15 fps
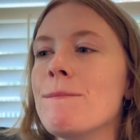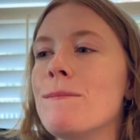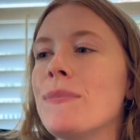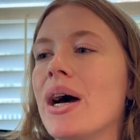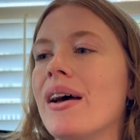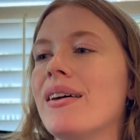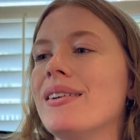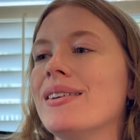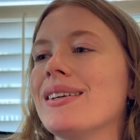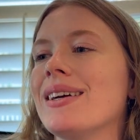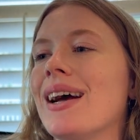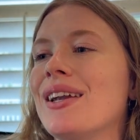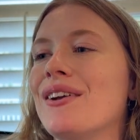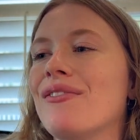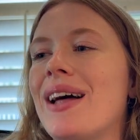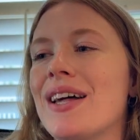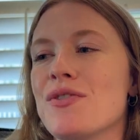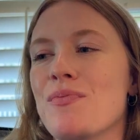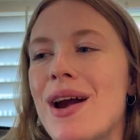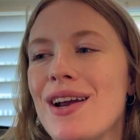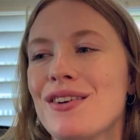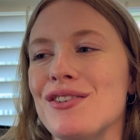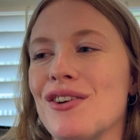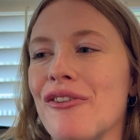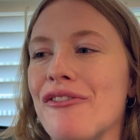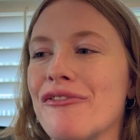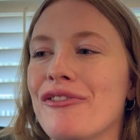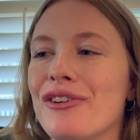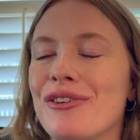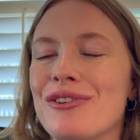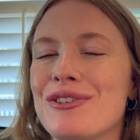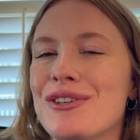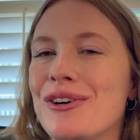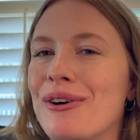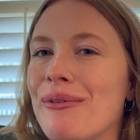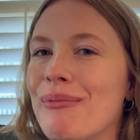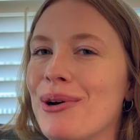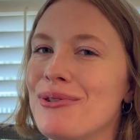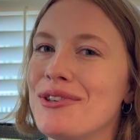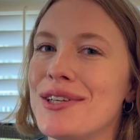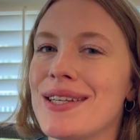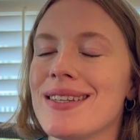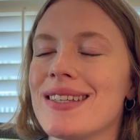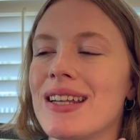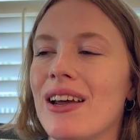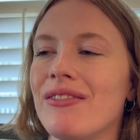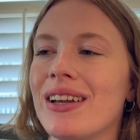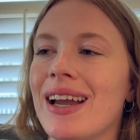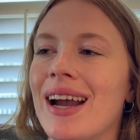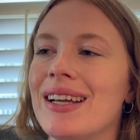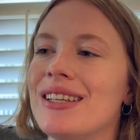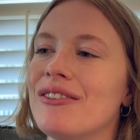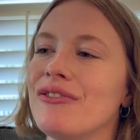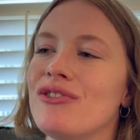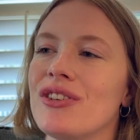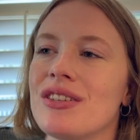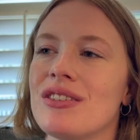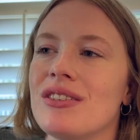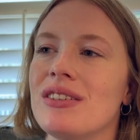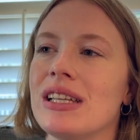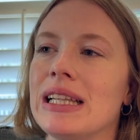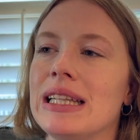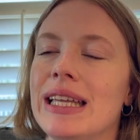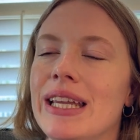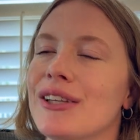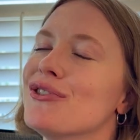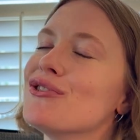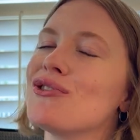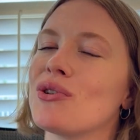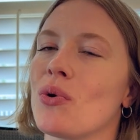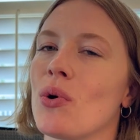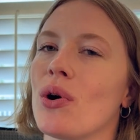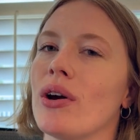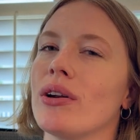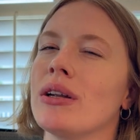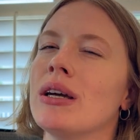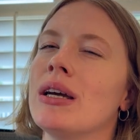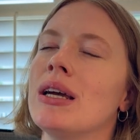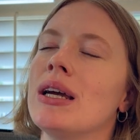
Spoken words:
But kind of last practice, all the feels, her emojis and stuff, it kind of just leans toward